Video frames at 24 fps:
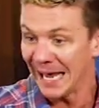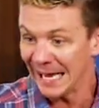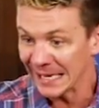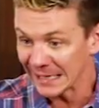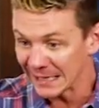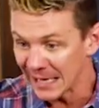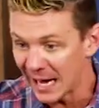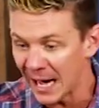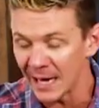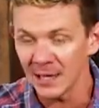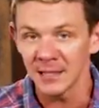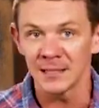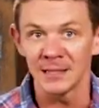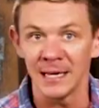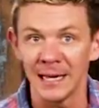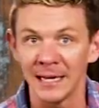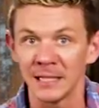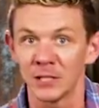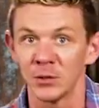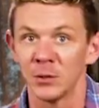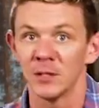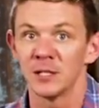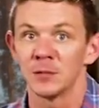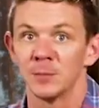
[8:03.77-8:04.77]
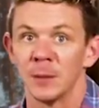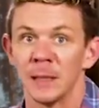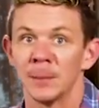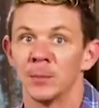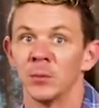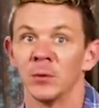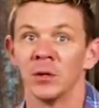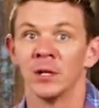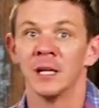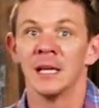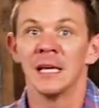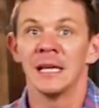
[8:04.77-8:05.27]
And God is saying to his
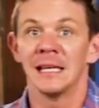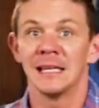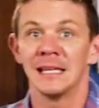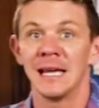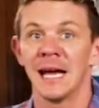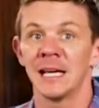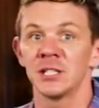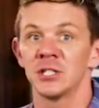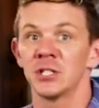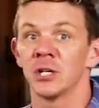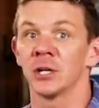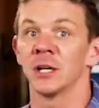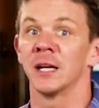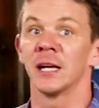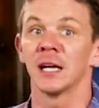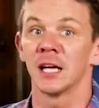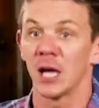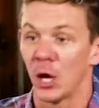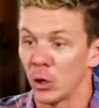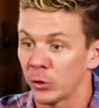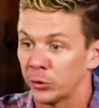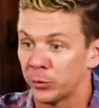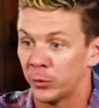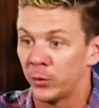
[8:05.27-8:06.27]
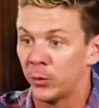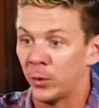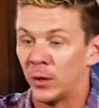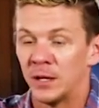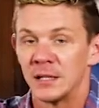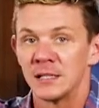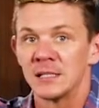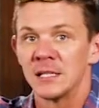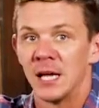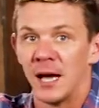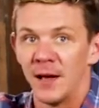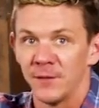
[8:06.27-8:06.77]
people, yes, you're going to go through
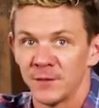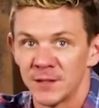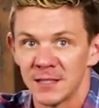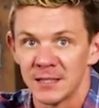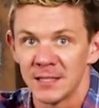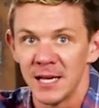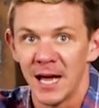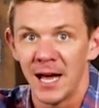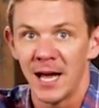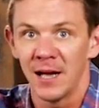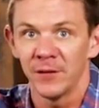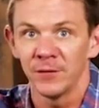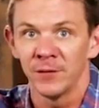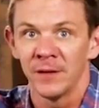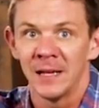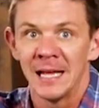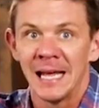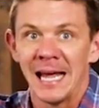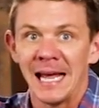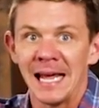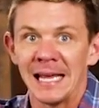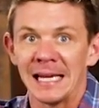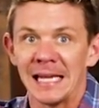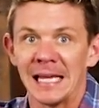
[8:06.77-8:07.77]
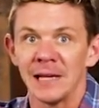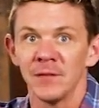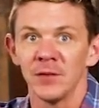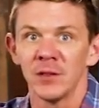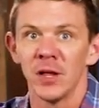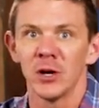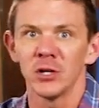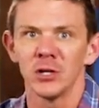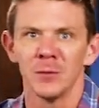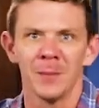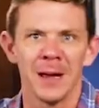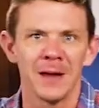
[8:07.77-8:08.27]
tough stuff. And
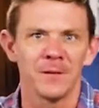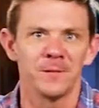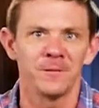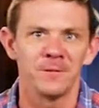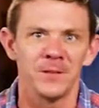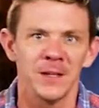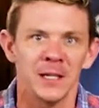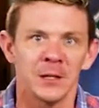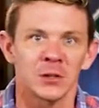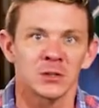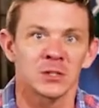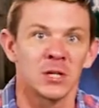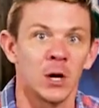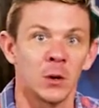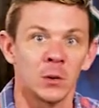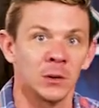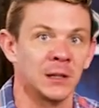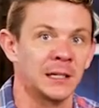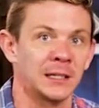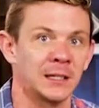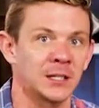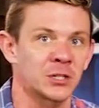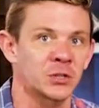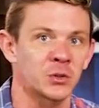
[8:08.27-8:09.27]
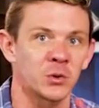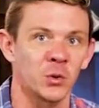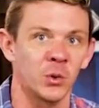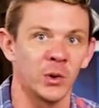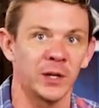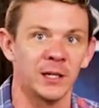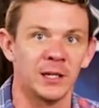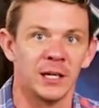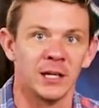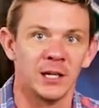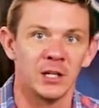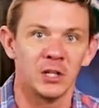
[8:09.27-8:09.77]
even though you may feel totally
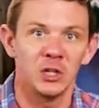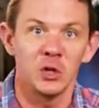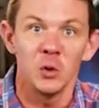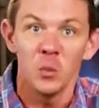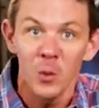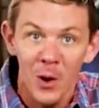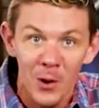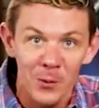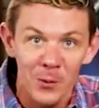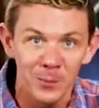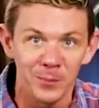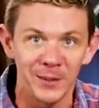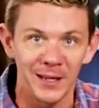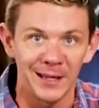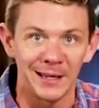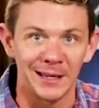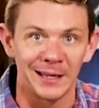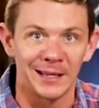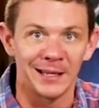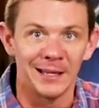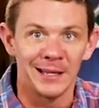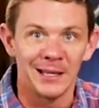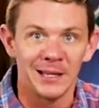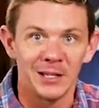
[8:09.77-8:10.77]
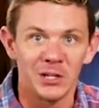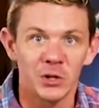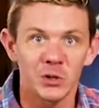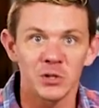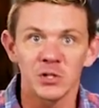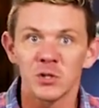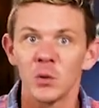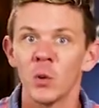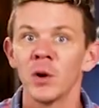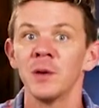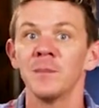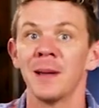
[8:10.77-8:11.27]
destroyed, you won't be. Your
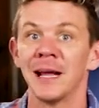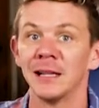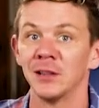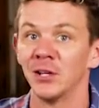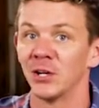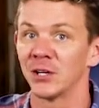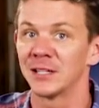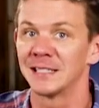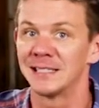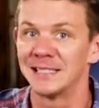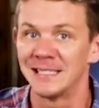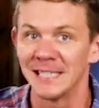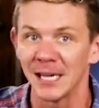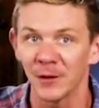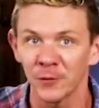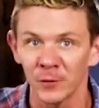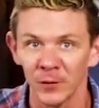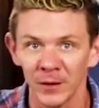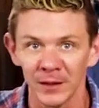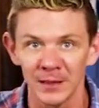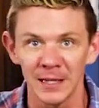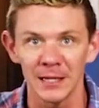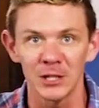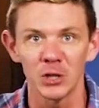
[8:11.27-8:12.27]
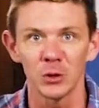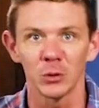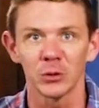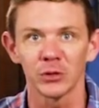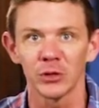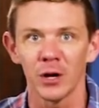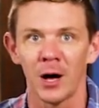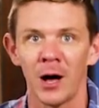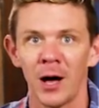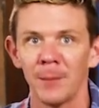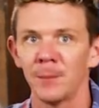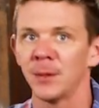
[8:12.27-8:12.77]
story may look different than you
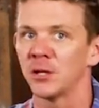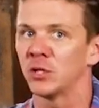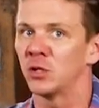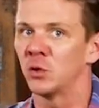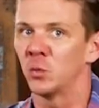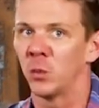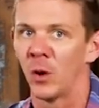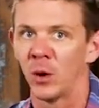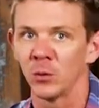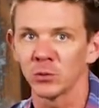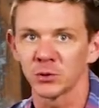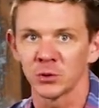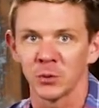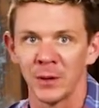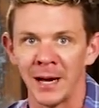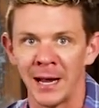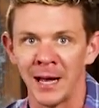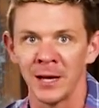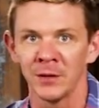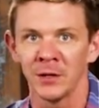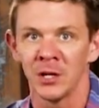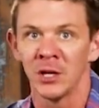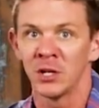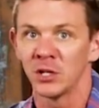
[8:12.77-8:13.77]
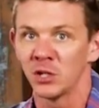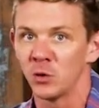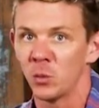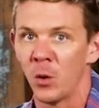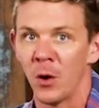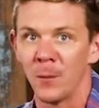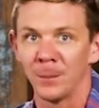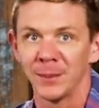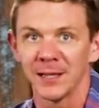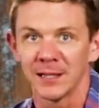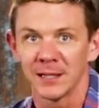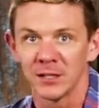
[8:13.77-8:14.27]
thought, but you won't drown. You
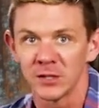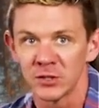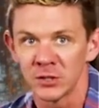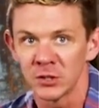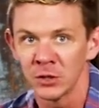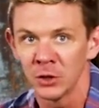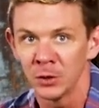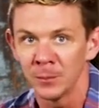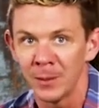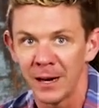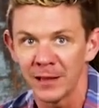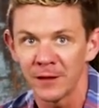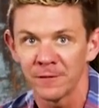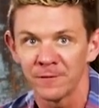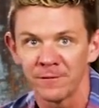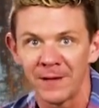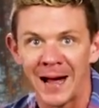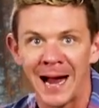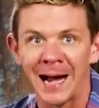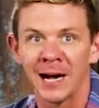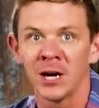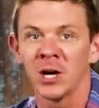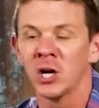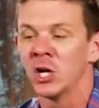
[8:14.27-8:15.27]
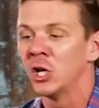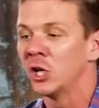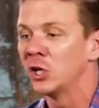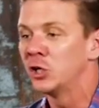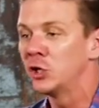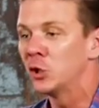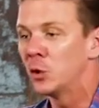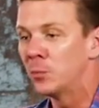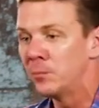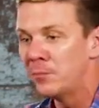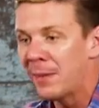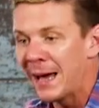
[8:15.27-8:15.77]
won't be consumed by the fire.
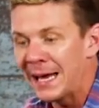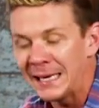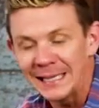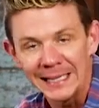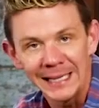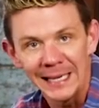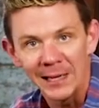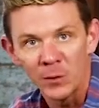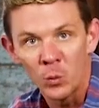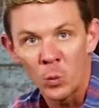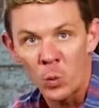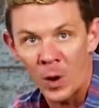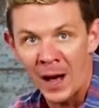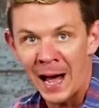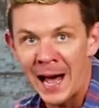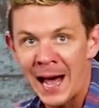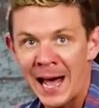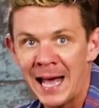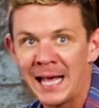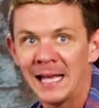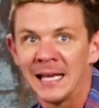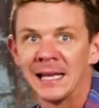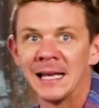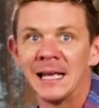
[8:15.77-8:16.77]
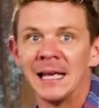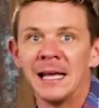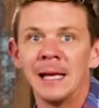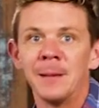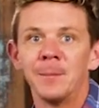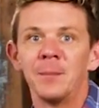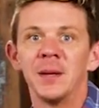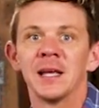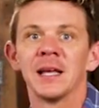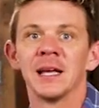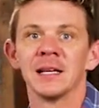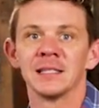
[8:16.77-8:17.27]
You'll make it. Why?
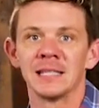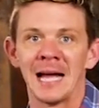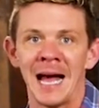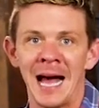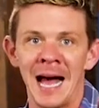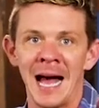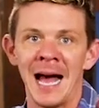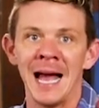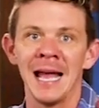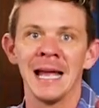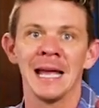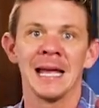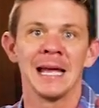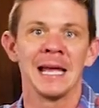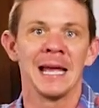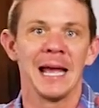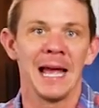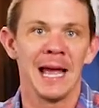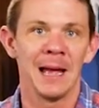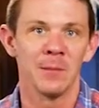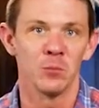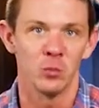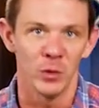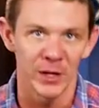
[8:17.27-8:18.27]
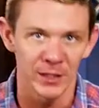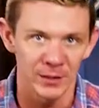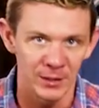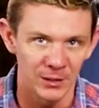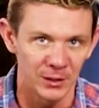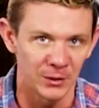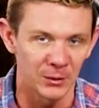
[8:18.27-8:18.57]
Because I am with